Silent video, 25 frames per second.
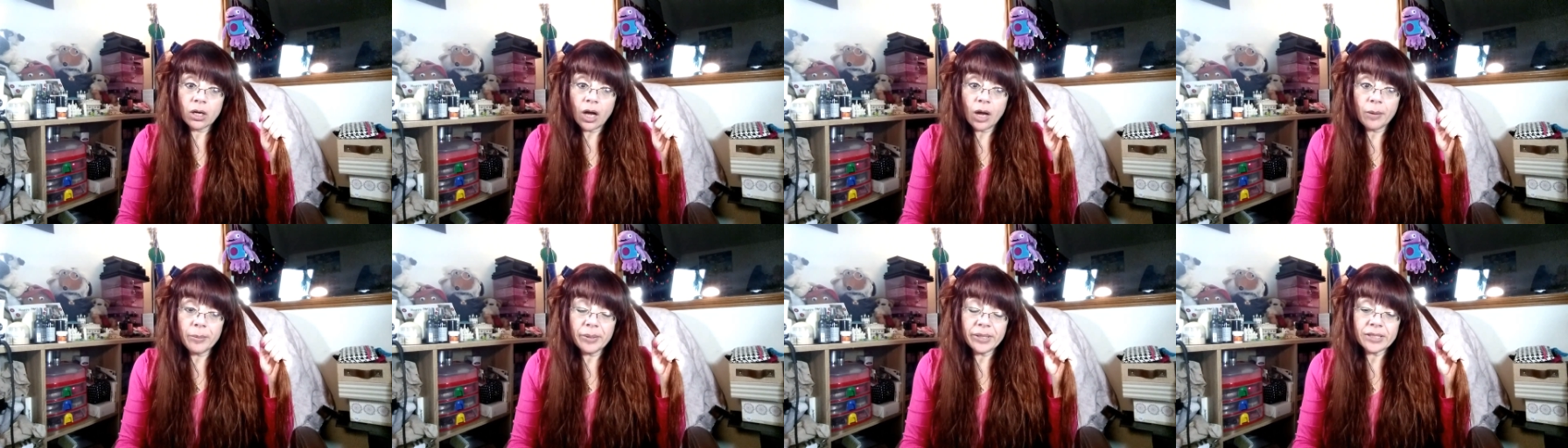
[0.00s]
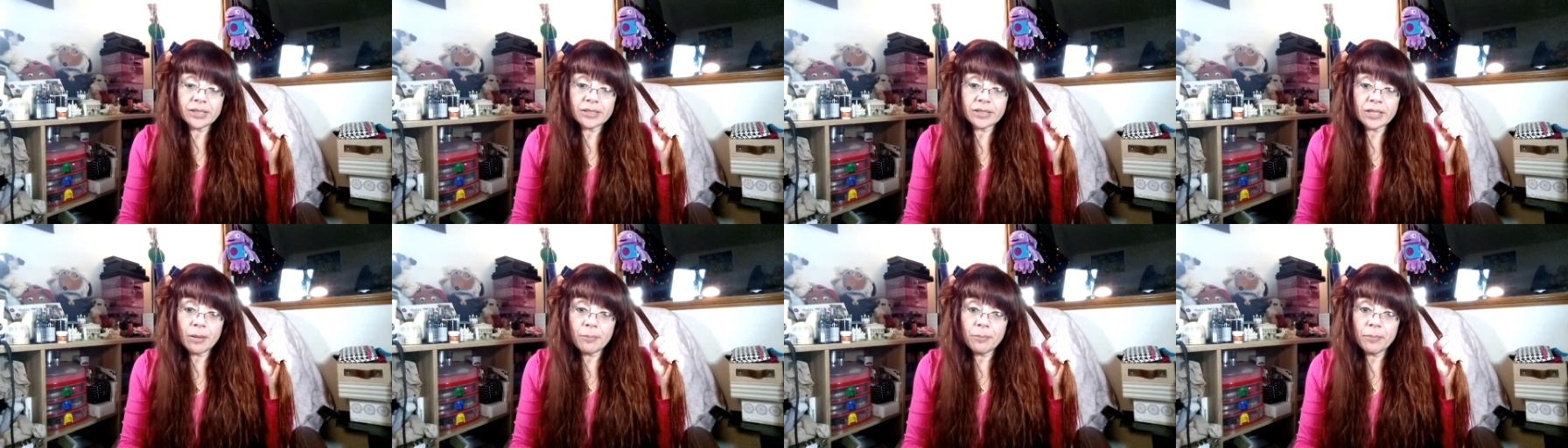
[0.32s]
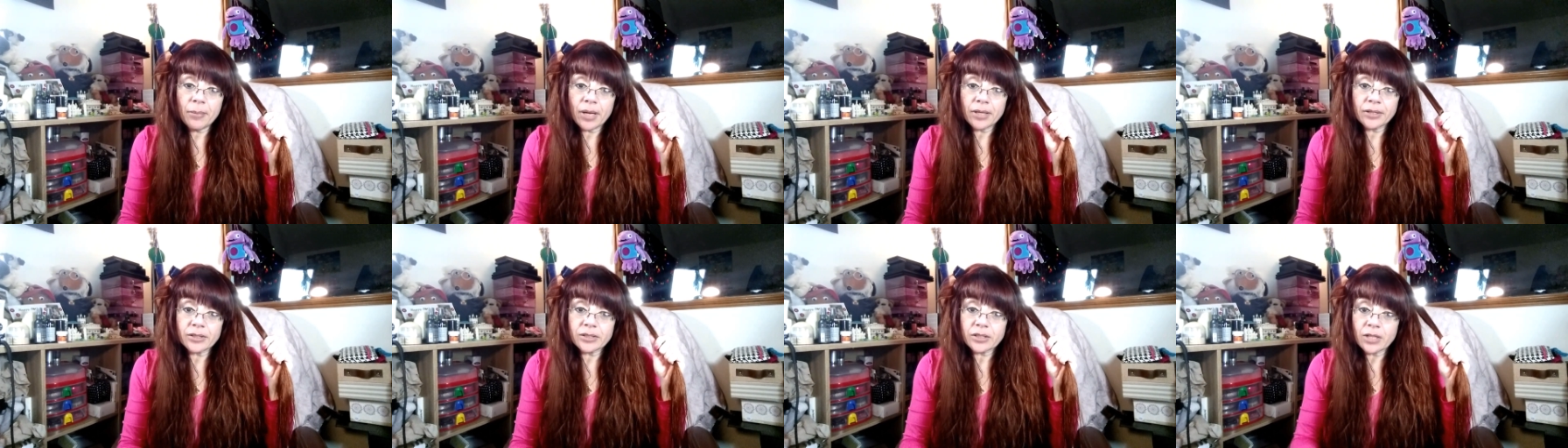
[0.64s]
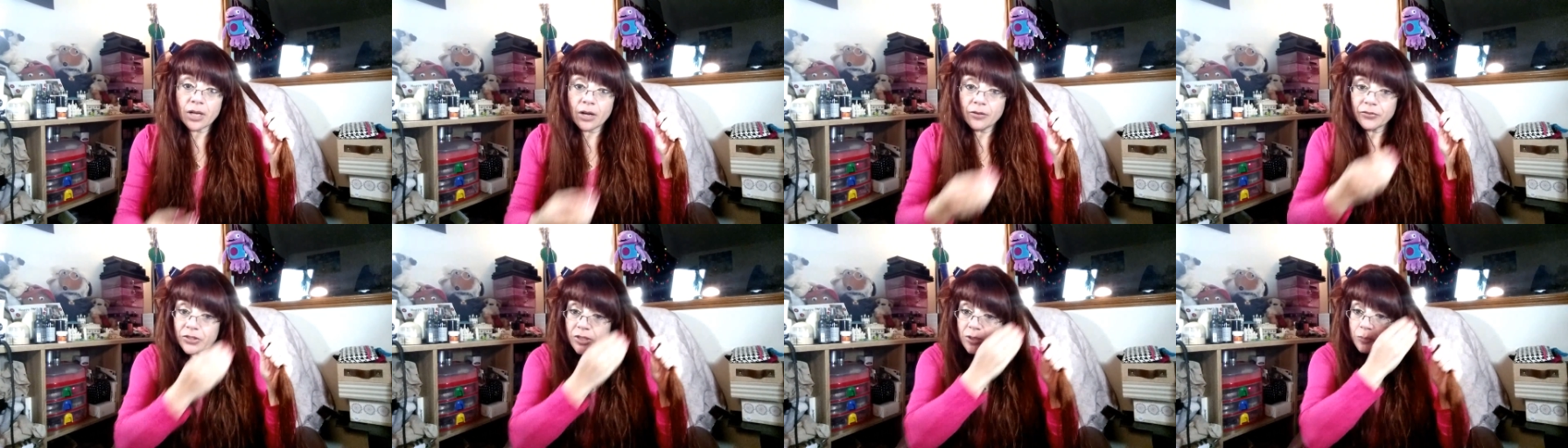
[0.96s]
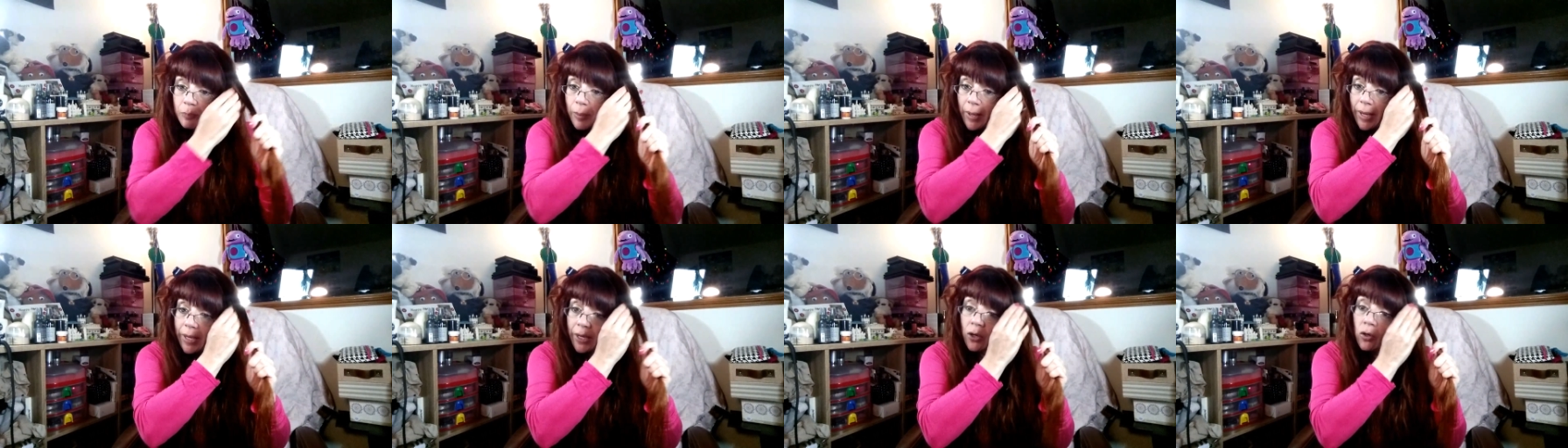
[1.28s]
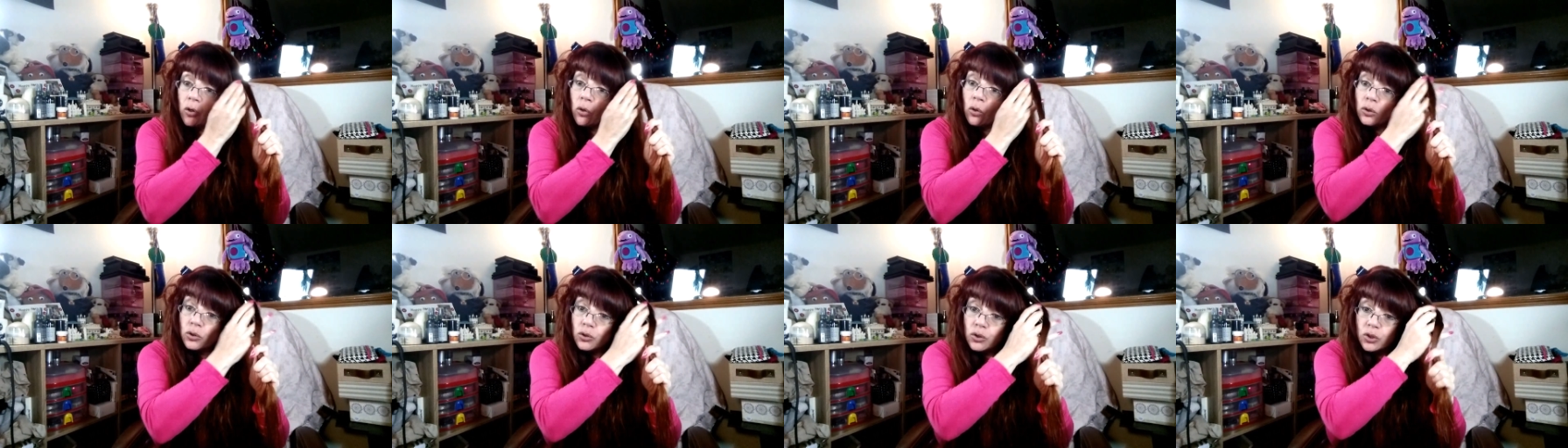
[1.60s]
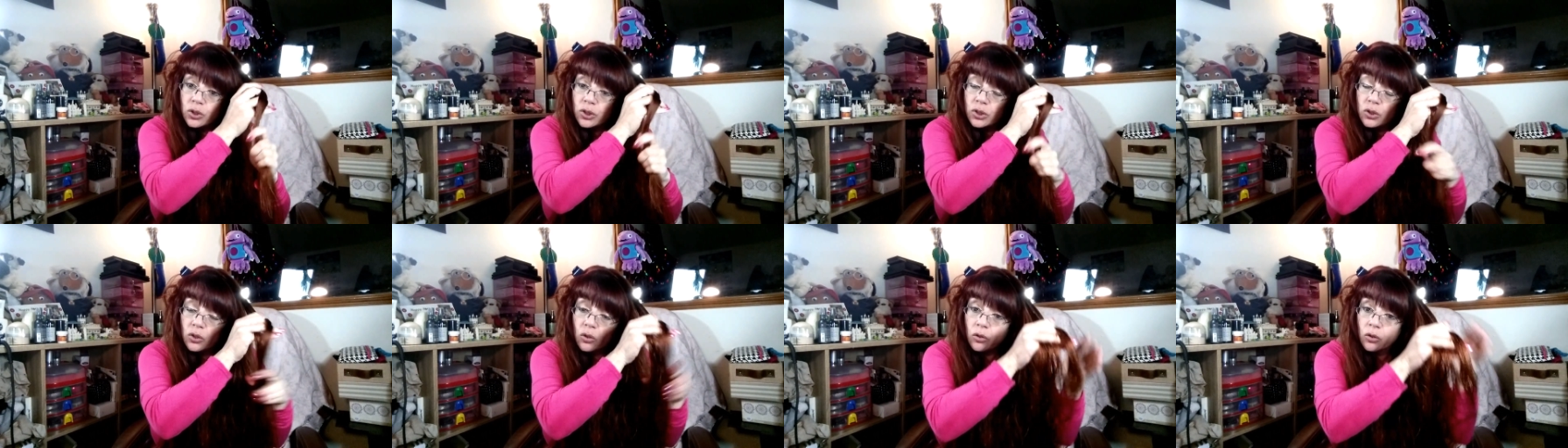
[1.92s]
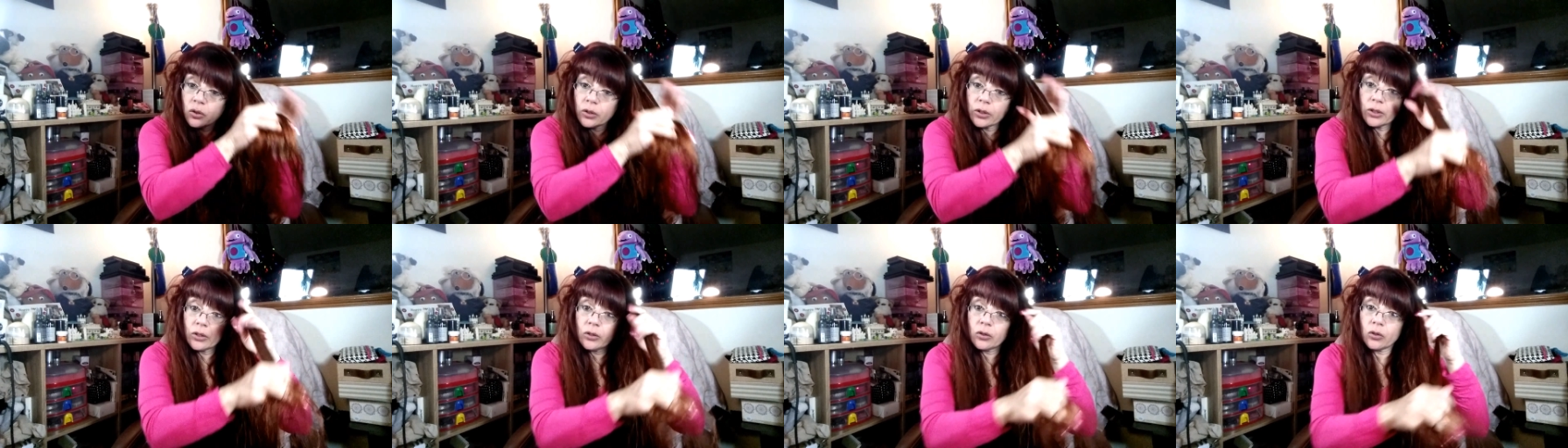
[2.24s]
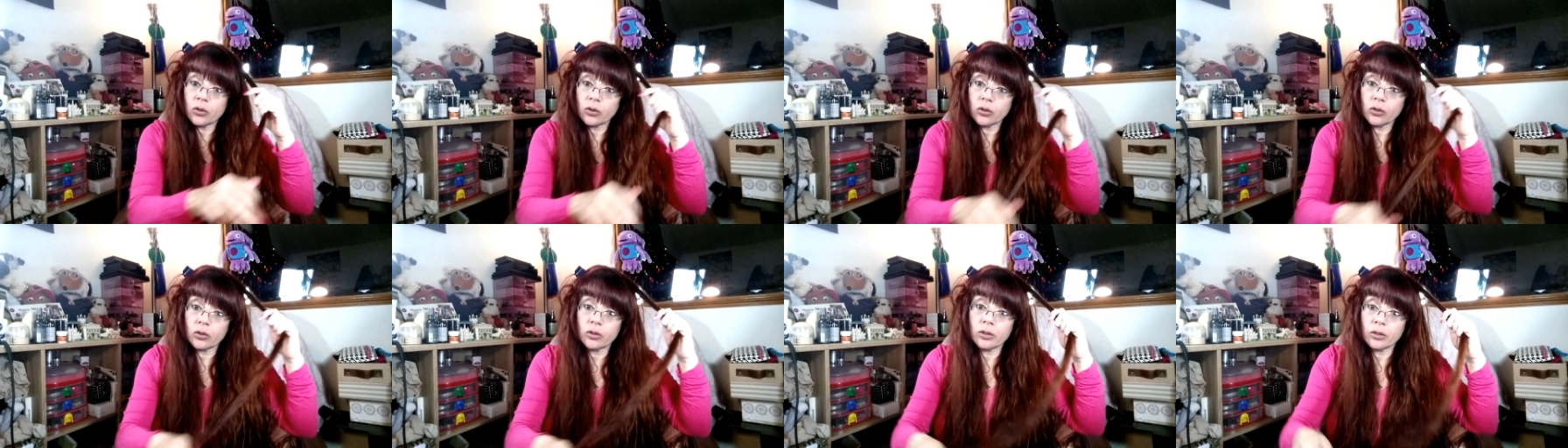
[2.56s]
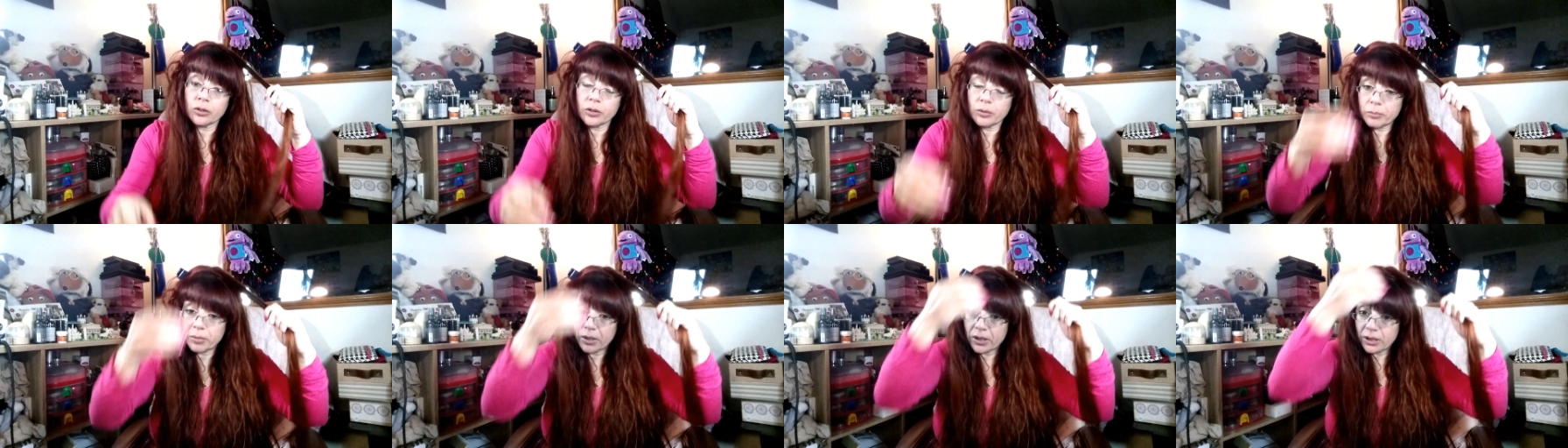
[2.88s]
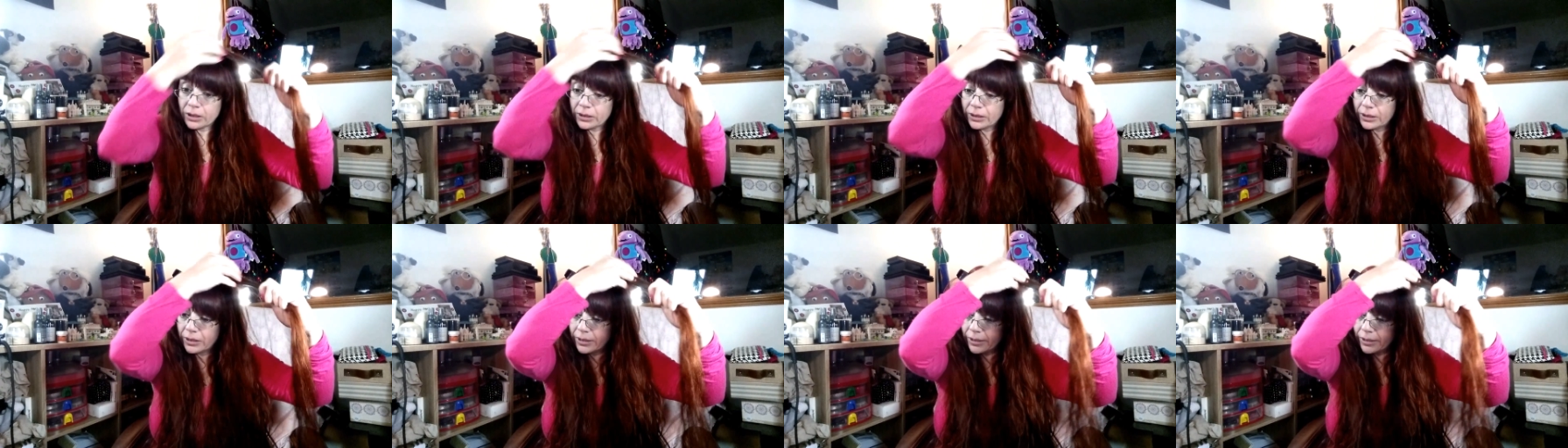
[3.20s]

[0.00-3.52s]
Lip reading: I mean, some months I've spent not just on the monthly